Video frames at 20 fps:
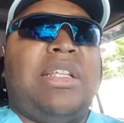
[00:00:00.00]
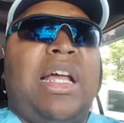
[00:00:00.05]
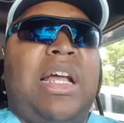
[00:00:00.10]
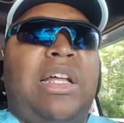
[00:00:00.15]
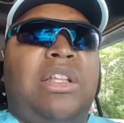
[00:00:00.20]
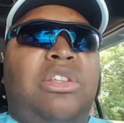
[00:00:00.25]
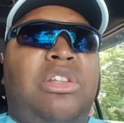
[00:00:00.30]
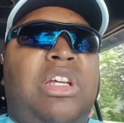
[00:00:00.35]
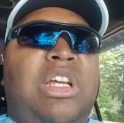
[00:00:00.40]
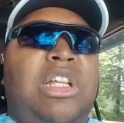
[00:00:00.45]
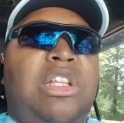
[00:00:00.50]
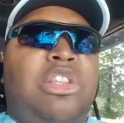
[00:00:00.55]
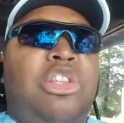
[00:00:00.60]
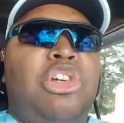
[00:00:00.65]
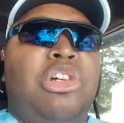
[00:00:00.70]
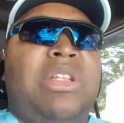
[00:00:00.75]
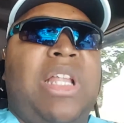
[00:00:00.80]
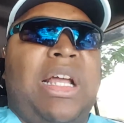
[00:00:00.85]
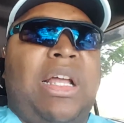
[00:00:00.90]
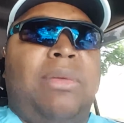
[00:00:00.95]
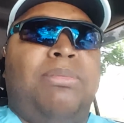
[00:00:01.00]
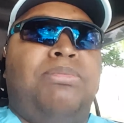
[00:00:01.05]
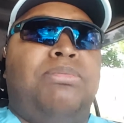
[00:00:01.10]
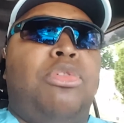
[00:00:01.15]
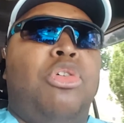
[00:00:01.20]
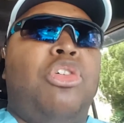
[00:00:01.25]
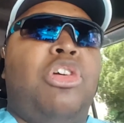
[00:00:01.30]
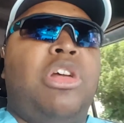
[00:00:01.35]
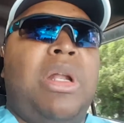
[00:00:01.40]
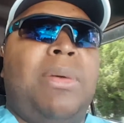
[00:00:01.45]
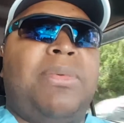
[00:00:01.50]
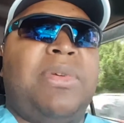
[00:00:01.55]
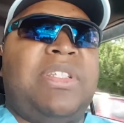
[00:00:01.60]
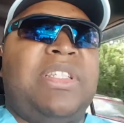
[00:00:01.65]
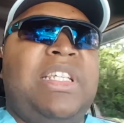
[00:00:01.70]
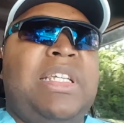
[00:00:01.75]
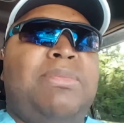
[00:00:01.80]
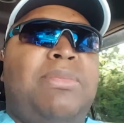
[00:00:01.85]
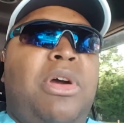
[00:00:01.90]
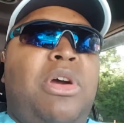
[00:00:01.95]
Like it looked like a broken up
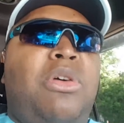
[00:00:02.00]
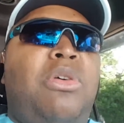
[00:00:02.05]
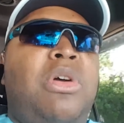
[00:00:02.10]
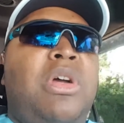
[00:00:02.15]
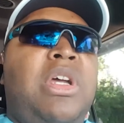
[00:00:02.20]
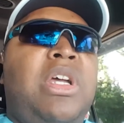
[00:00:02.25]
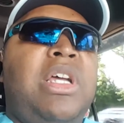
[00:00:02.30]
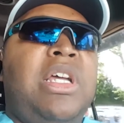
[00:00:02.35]
gazebo